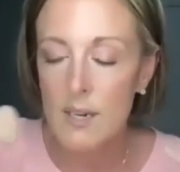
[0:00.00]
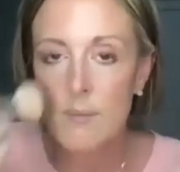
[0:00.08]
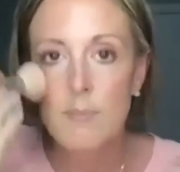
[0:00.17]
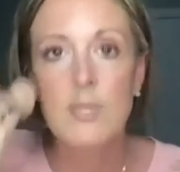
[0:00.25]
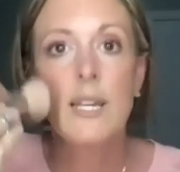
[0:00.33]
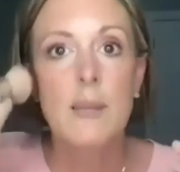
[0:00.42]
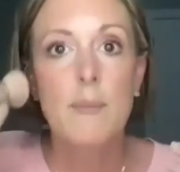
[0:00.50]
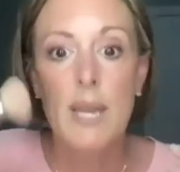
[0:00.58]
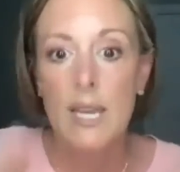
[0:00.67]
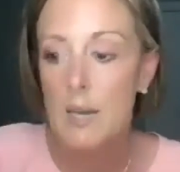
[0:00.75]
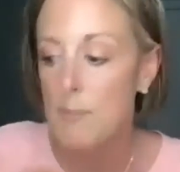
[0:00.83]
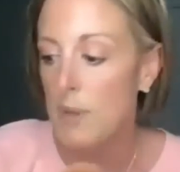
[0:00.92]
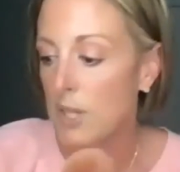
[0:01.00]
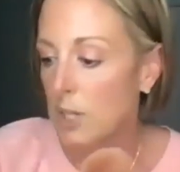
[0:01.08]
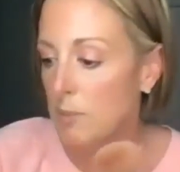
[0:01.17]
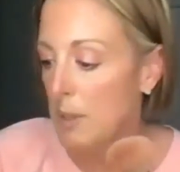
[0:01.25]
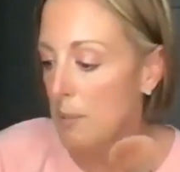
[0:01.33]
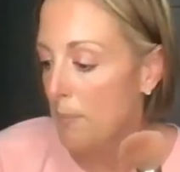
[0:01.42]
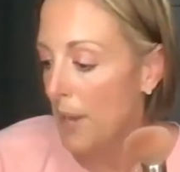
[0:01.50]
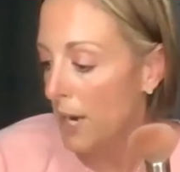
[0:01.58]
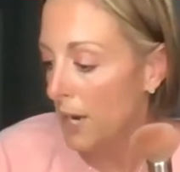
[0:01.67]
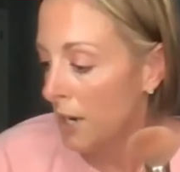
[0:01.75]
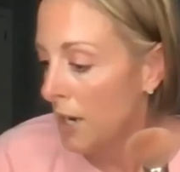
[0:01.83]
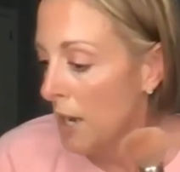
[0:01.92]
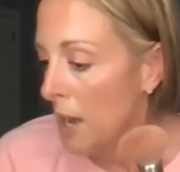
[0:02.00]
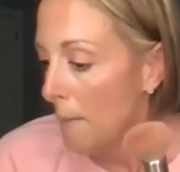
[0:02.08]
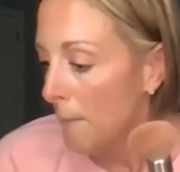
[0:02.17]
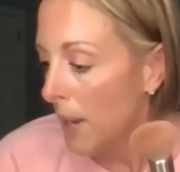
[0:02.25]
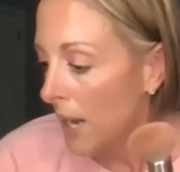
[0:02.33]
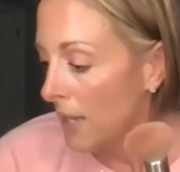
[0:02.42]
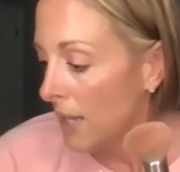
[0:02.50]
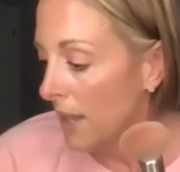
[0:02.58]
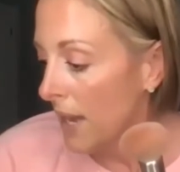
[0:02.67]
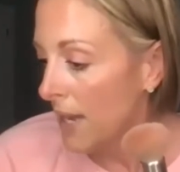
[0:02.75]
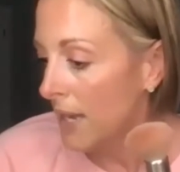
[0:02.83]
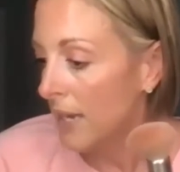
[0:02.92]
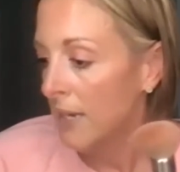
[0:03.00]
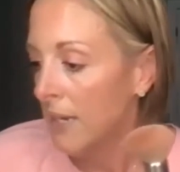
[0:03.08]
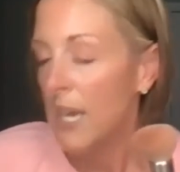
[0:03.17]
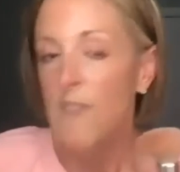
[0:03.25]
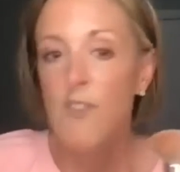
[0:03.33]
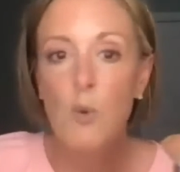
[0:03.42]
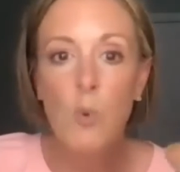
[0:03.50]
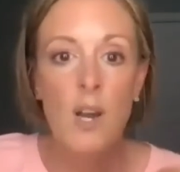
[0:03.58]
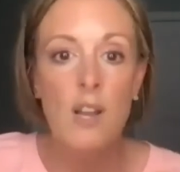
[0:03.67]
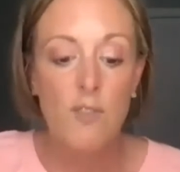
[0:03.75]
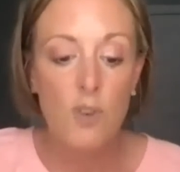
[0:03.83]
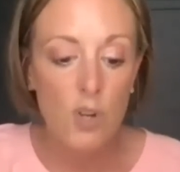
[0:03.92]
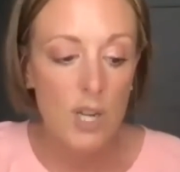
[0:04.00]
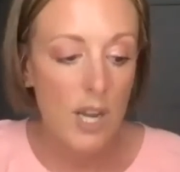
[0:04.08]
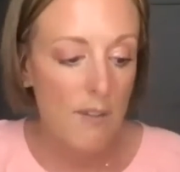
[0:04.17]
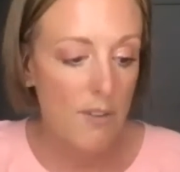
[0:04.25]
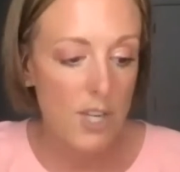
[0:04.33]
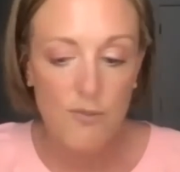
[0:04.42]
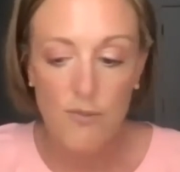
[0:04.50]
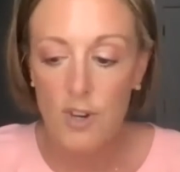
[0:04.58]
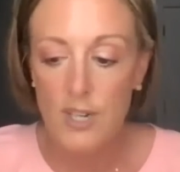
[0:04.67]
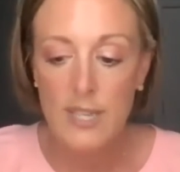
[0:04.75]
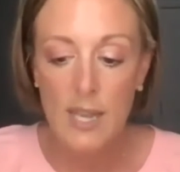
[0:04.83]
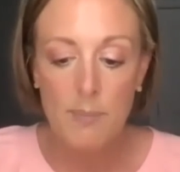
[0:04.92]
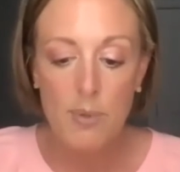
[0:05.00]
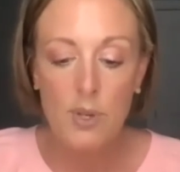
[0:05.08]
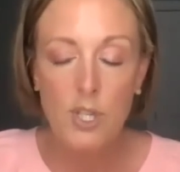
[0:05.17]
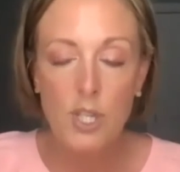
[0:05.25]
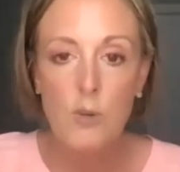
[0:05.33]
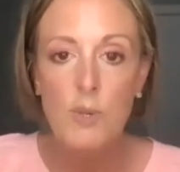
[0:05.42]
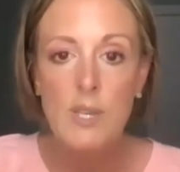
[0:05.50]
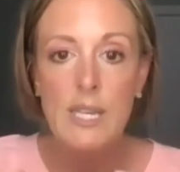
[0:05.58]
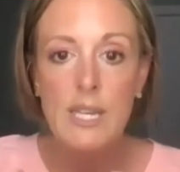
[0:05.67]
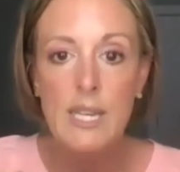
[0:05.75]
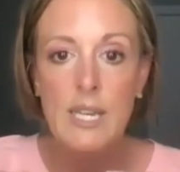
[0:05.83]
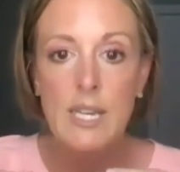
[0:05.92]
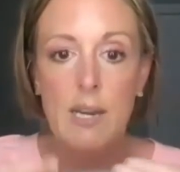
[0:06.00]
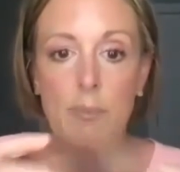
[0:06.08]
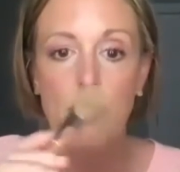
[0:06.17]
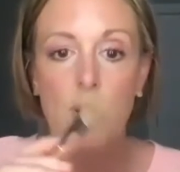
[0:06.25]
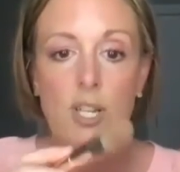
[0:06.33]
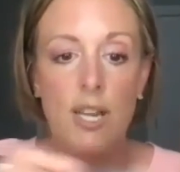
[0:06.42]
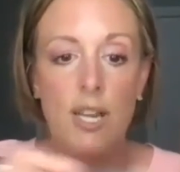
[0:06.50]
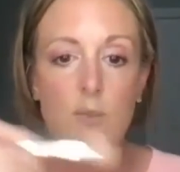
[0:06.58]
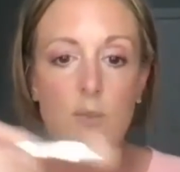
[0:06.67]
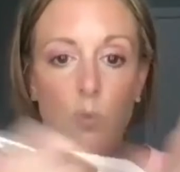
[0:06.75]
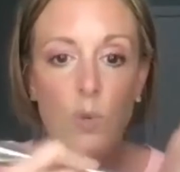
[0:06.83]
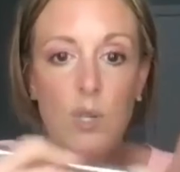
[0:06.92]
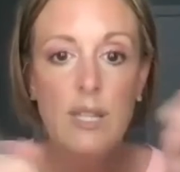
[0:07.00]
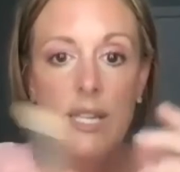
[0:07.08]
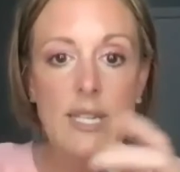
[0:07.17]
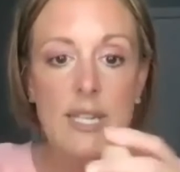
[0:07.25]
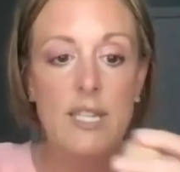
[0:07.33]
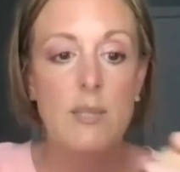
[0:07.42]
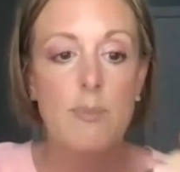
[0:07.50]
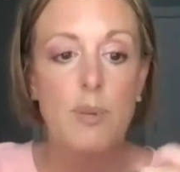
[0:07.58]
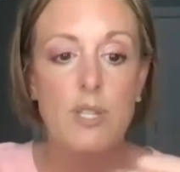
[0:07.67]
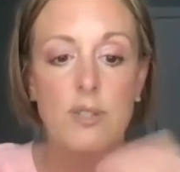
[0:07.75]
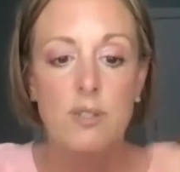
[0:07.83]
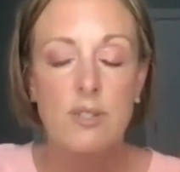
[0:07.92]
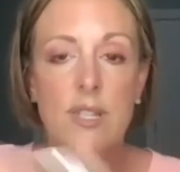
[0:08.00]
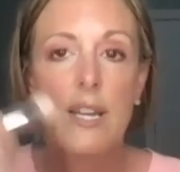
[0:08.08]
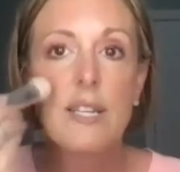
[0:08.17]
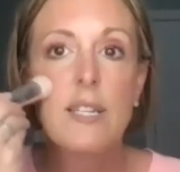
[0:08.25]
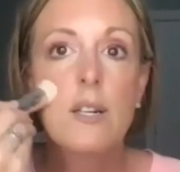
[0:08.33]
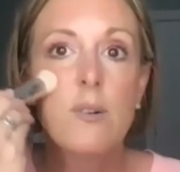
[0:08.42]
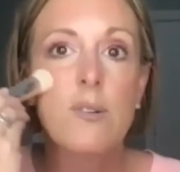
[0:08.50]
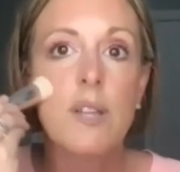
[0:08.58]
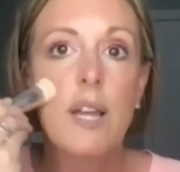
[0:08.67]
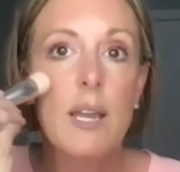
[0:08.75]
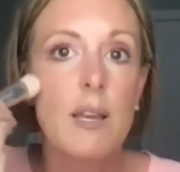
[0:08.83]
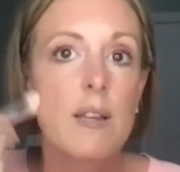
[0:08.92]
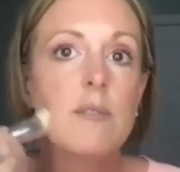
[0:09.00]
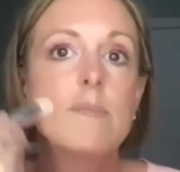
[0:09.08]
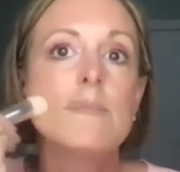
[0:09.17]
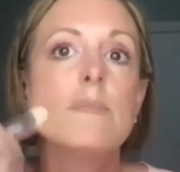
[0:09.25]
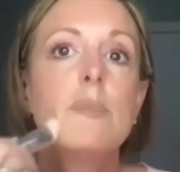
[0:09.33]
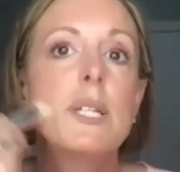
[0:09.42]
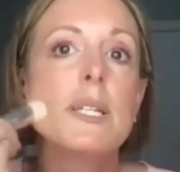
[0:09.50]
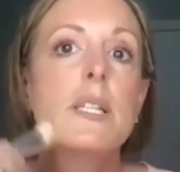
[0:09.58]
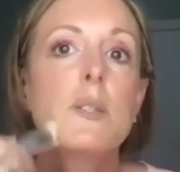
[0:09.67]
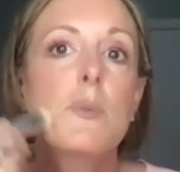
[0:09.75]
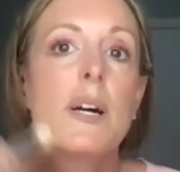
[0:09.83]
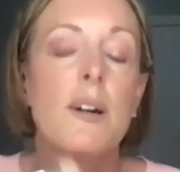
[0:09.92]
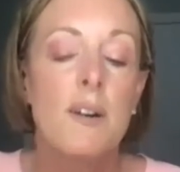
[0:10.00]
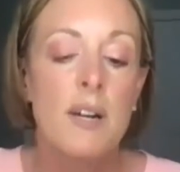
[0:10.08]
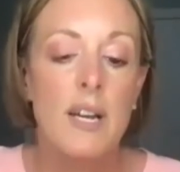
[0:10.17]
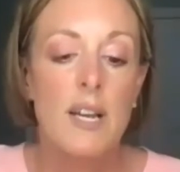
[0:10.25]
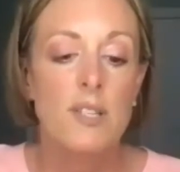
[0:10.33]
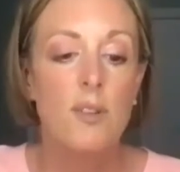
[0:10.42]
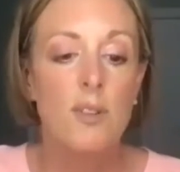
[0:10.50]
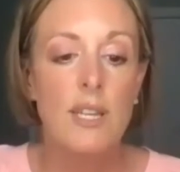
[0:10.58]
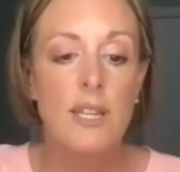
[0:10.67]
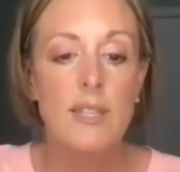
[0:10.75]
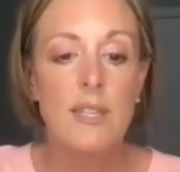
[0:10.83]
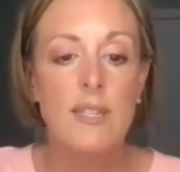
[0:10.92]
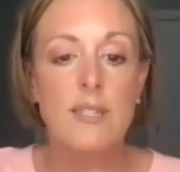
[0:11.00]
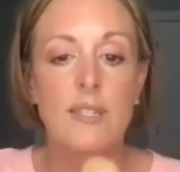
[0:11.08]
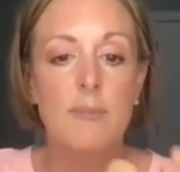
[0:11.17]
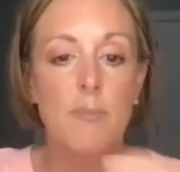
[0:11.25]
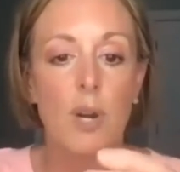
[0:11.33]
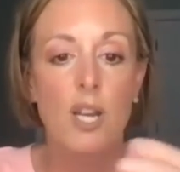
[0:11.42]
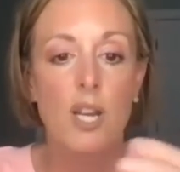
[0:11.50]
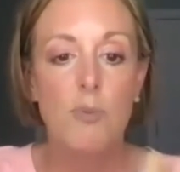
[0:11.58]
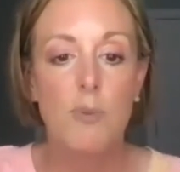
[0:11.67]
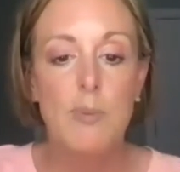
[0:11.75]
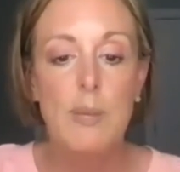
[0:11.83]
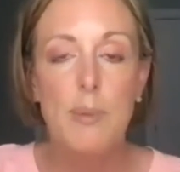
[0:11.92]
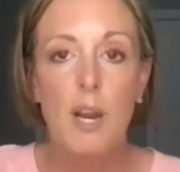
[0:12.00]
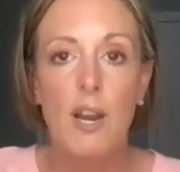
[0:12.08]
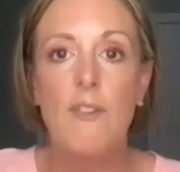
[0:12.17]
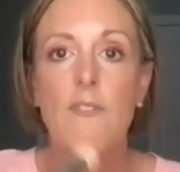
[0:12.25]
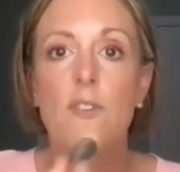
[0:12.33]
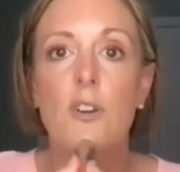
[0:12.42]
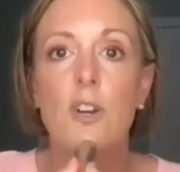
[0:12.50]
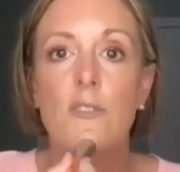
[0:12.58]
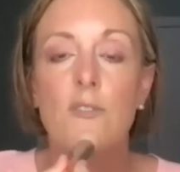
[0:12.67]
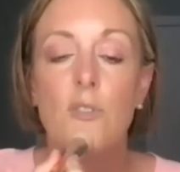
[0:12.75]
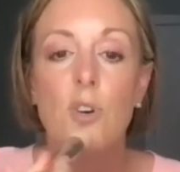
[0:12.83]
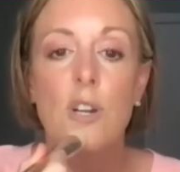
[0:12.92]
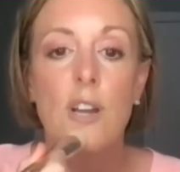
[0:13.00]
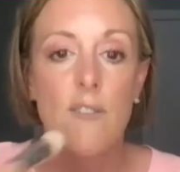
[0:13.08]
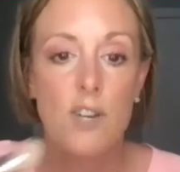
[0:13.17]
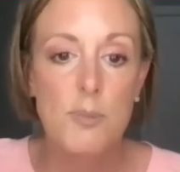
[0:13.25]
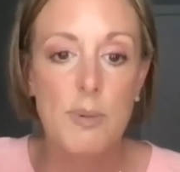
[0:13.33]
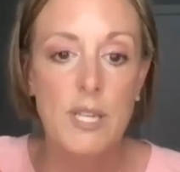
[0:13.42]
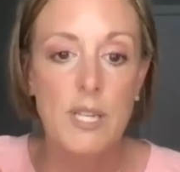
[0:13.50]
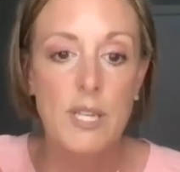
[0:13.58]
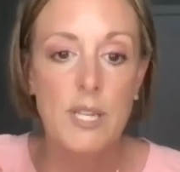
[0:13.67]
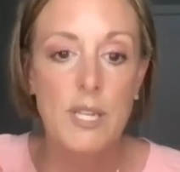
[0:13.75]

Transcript: blend the makeup a little bit better. But like if you want full coverage, for example, you would need a brush that has really dense bristles that don't like blend as well. So like this brush would be perfect for full coverage, because